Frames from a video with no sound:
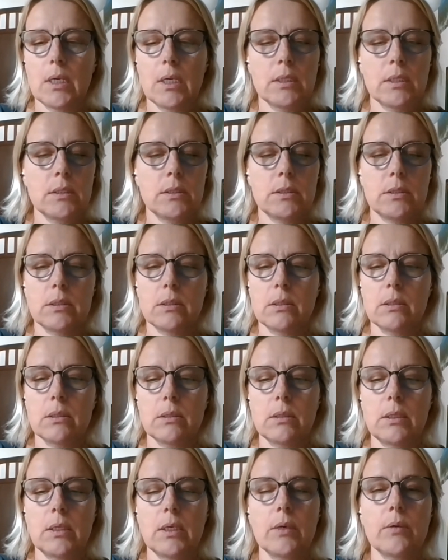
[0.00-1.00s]
So
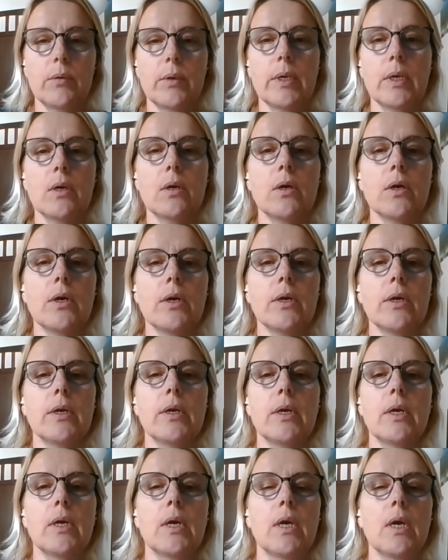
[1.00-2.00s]
there we are.
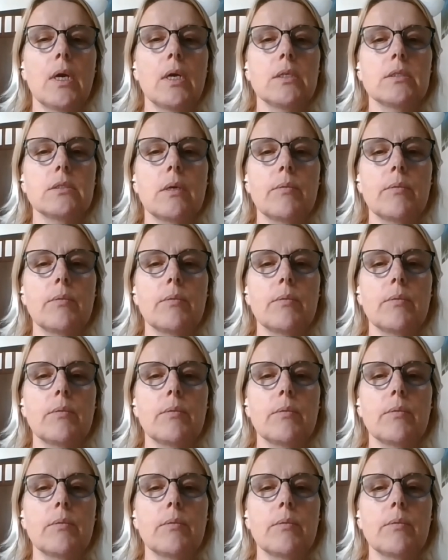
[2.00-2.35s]
So